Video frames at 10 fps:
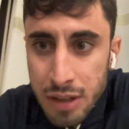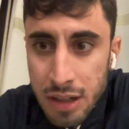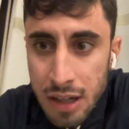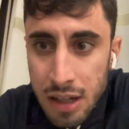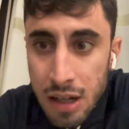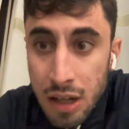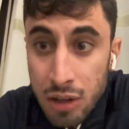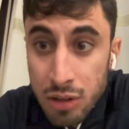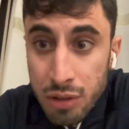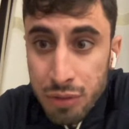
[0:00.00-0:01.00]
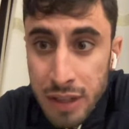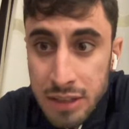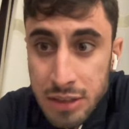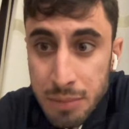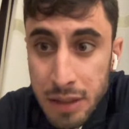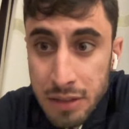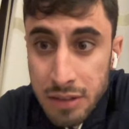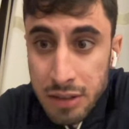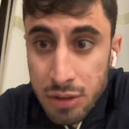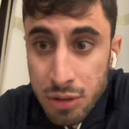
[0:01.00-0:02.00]
a lot of
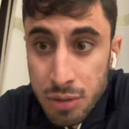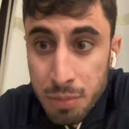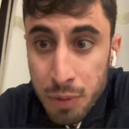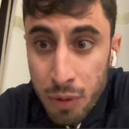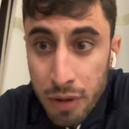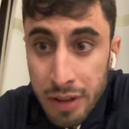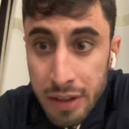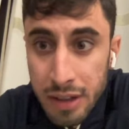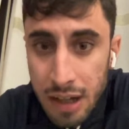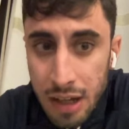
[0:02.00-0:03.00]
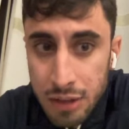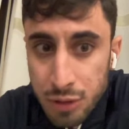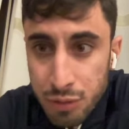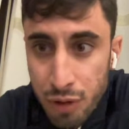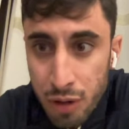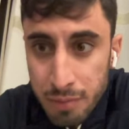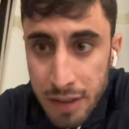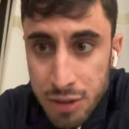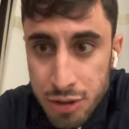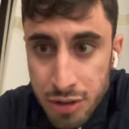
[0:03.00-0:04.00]
flexibility to deploy new vault
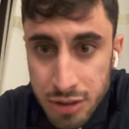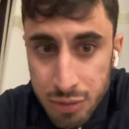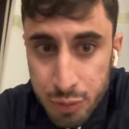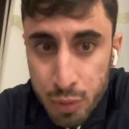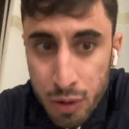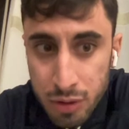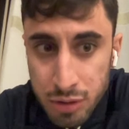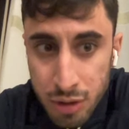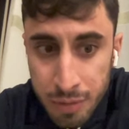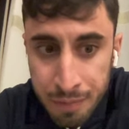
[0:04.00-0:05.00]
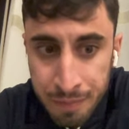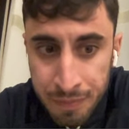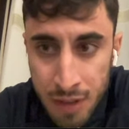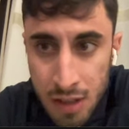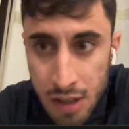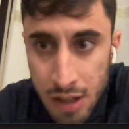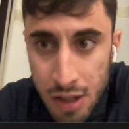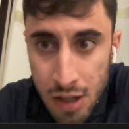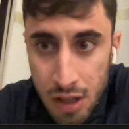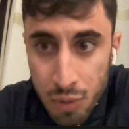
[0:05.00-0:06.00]
managers if we want so,
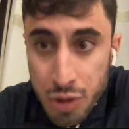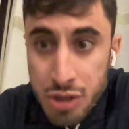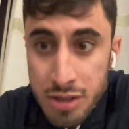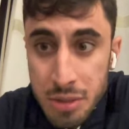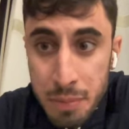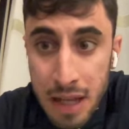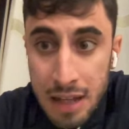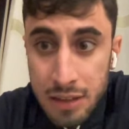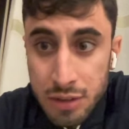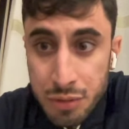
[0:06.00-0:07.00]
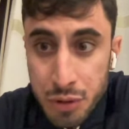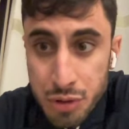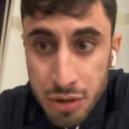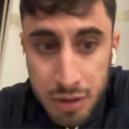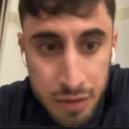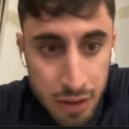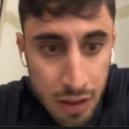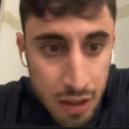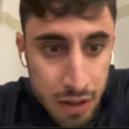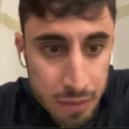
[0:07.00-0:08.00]
which is the plan in the future.
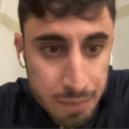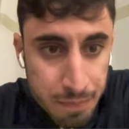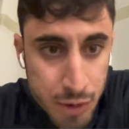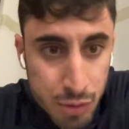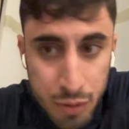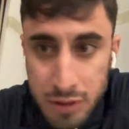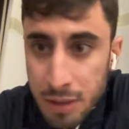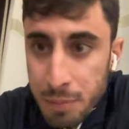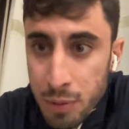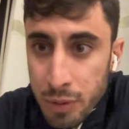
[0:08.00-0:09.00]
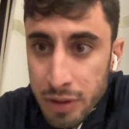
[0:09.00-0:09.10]
So for example,